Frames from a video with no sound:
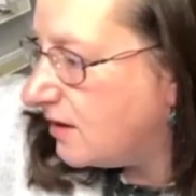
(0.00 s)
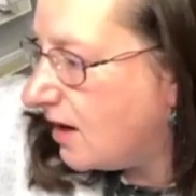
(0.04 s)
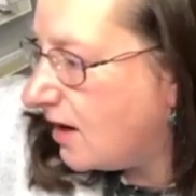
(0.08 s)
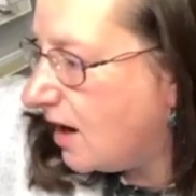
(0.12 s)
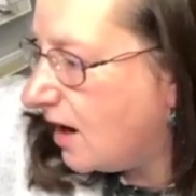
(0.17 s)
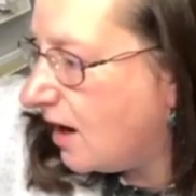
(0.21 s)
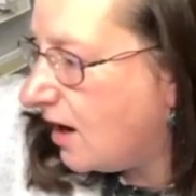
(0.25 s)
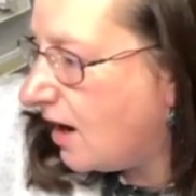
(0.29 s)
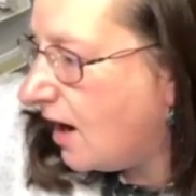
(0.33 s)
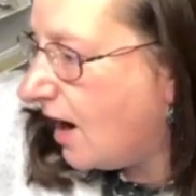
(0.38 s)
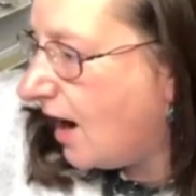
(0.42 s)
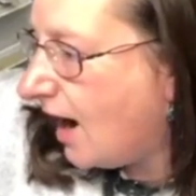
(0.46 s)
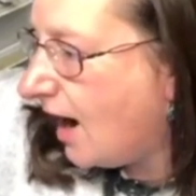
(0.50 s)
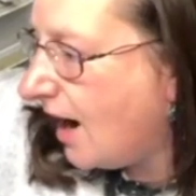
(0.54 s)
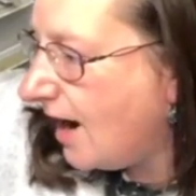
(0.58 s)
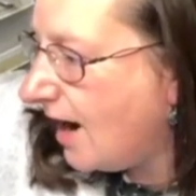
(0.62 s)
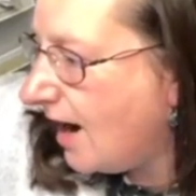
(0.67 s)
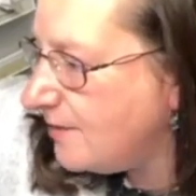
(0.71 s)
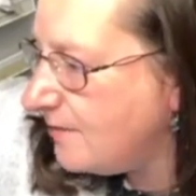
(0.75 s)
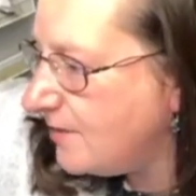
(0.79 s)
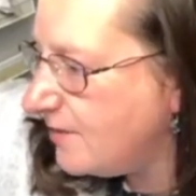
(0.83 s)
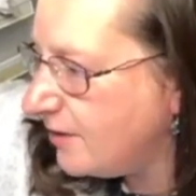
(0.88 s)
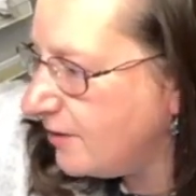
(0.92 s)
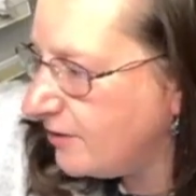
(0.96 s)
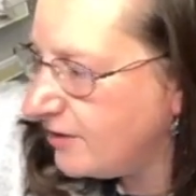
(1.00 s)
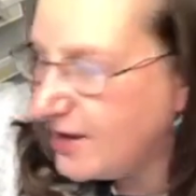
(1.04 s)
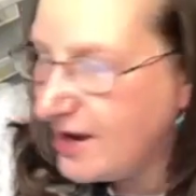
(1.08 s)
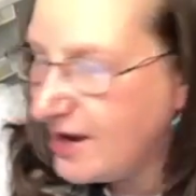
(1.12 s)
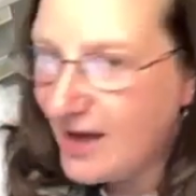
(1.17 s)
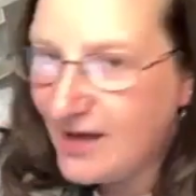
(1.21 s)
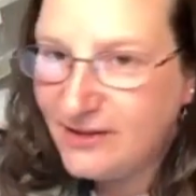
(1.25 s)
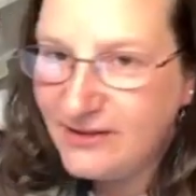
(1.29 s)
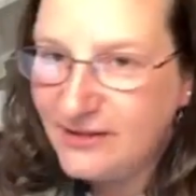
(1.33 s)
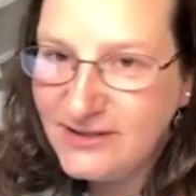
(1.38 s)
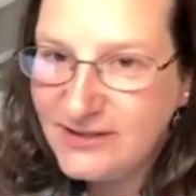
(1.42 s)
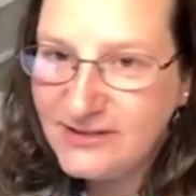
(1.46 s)
Hi, Mary
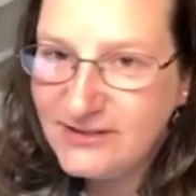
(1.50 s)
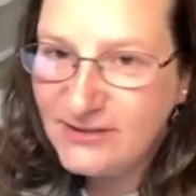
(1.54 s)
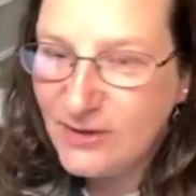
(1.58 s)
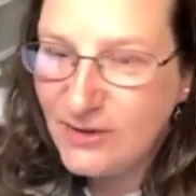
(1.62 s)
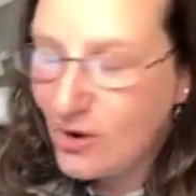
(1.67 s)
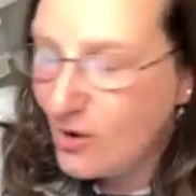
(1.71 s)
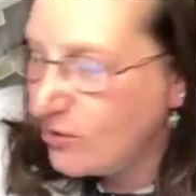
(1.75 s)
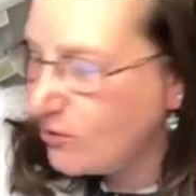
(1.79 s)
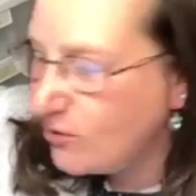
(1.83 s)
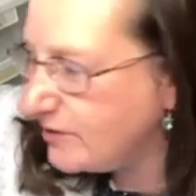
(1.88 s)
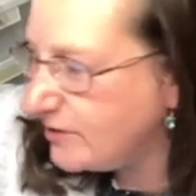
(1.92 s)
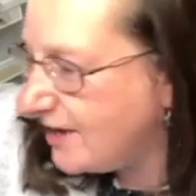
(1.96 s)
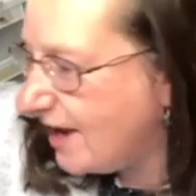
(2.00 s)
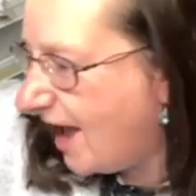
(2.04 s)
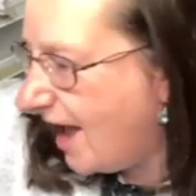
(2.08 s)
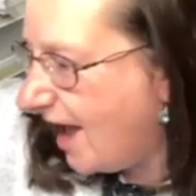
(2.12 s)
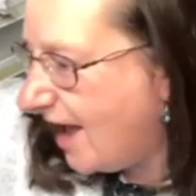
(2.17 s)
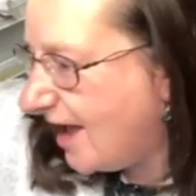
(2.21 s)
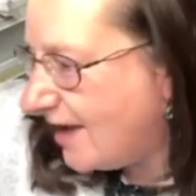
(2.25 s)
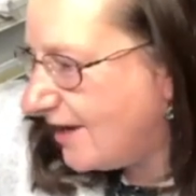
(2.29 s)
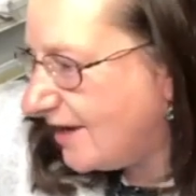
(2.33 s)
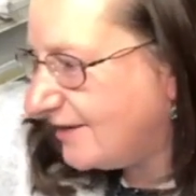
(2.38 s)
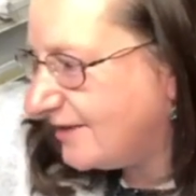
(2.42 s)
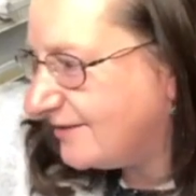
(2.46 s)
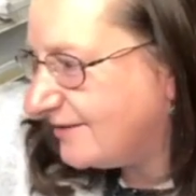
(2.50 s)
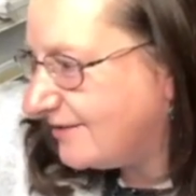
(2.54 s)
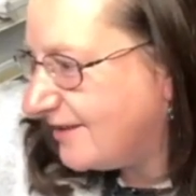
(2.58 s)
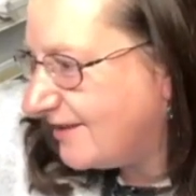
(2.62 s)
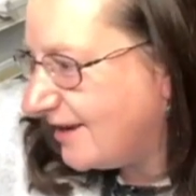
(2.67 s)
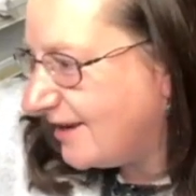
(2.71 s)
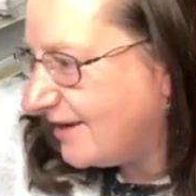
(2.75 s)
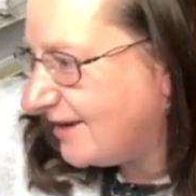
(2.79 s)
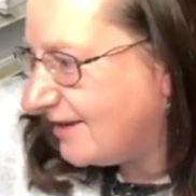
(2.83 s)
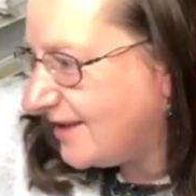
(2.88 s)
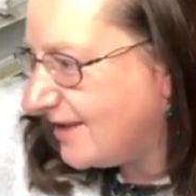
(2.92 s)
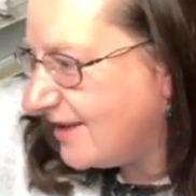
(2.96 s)
Alice. Oh, yay. Th
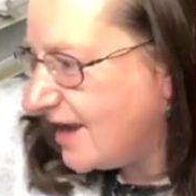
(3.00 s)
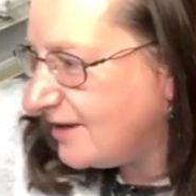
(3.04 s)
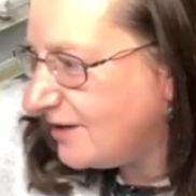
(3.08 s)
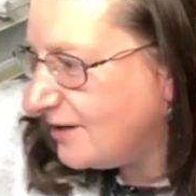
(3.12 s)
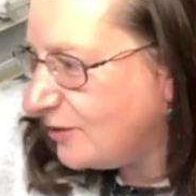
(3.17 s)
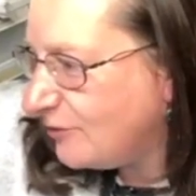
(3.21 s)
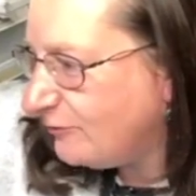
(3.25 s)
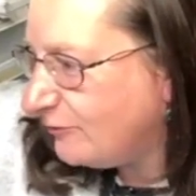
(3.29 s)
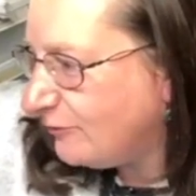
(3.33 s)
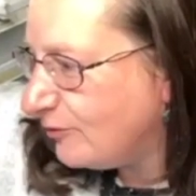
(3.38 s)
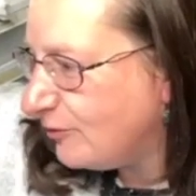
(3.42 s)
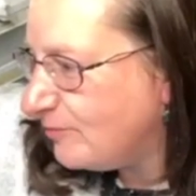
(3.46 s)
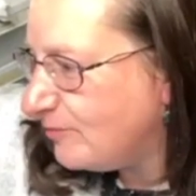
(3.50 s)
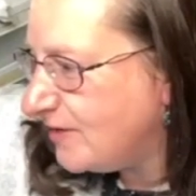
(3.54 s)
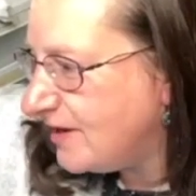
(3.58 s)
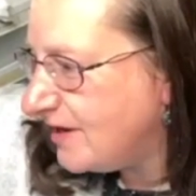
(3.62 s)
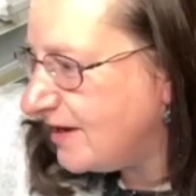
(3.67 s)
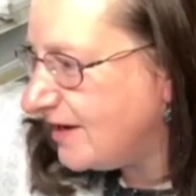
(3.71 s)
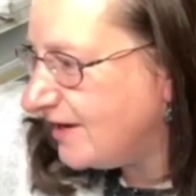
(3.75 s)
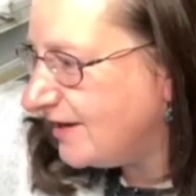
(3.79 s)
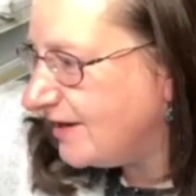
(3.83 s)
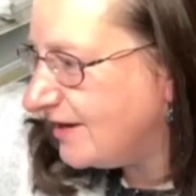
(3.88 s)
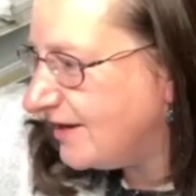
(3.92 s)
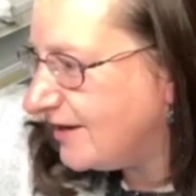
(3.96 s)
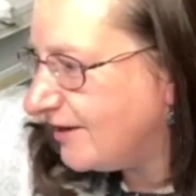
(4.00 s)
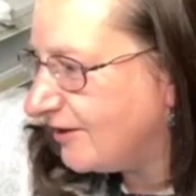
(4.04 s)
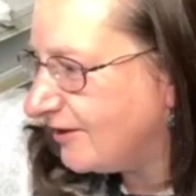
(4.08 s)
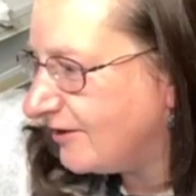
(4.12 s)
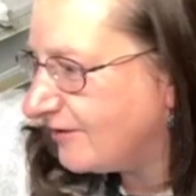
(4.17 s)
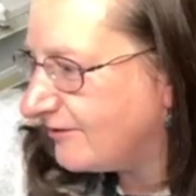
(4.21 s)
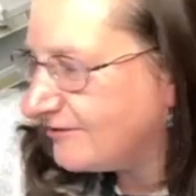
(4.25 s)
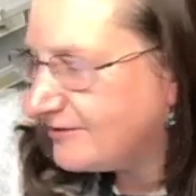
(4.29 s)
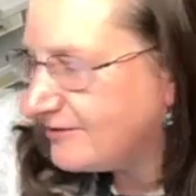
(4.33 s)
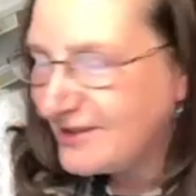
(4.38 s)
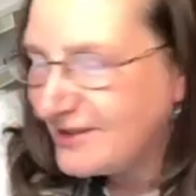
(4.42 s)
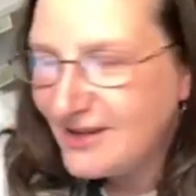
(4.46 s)
thank you for being here.
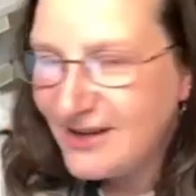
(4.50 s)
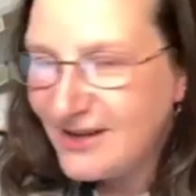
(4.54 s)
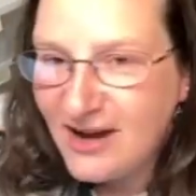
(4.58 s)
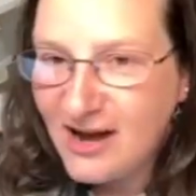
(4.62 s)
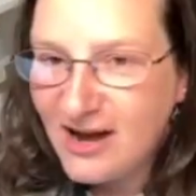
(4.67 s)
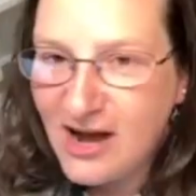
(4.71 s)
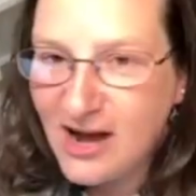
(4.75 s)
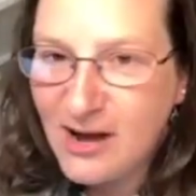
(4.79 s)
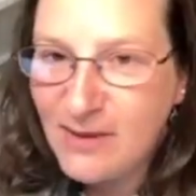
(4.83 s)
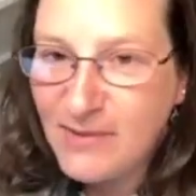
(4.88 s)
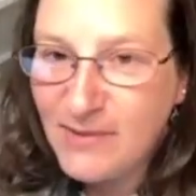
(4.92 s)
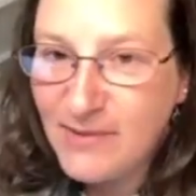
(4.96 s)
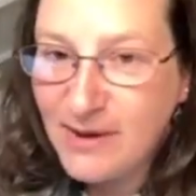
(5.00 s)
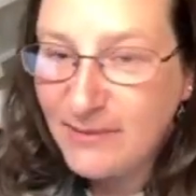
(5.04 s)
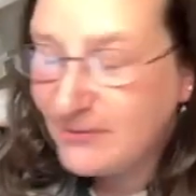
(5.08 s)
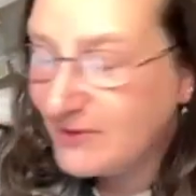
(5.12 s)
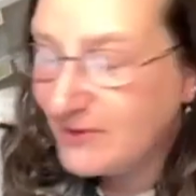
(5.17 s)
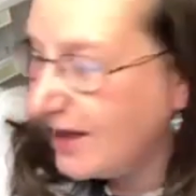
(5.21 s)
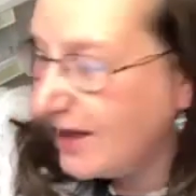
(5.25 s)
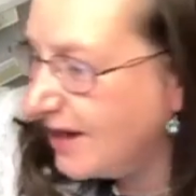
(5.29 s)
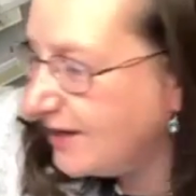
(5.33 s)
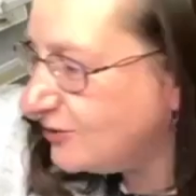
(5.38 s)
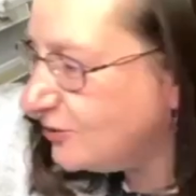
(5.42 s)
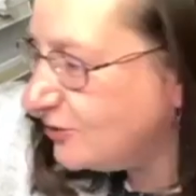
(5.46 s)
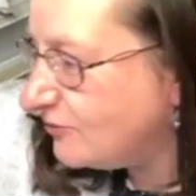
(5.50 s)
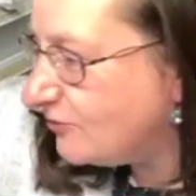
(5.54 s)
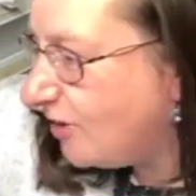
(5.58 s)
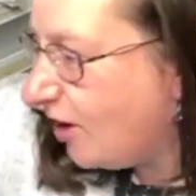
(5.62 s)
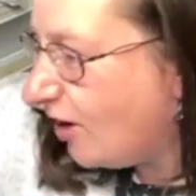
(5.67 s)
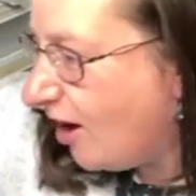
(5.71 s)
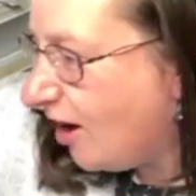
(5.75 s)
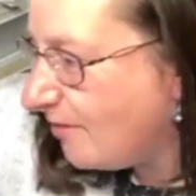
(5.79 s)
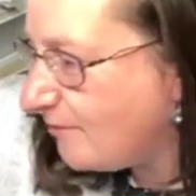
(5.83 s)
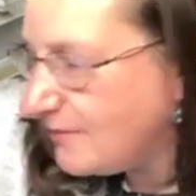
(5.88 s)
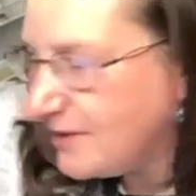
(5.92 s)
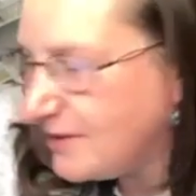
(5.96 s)
Um, I'm glad you
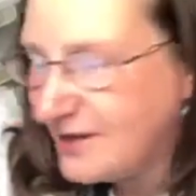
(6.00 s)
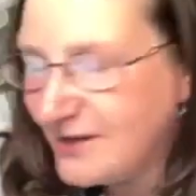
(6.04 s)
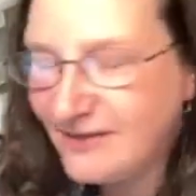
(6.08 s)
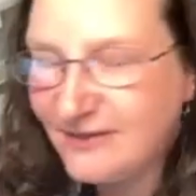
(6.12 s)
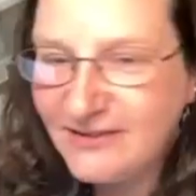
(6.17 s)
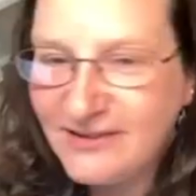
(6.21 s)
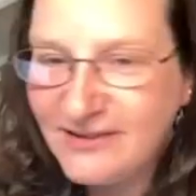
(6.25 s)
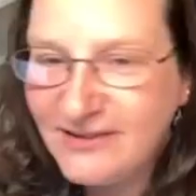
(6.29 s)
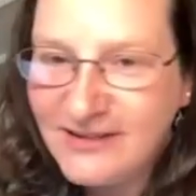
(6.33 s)
caught me.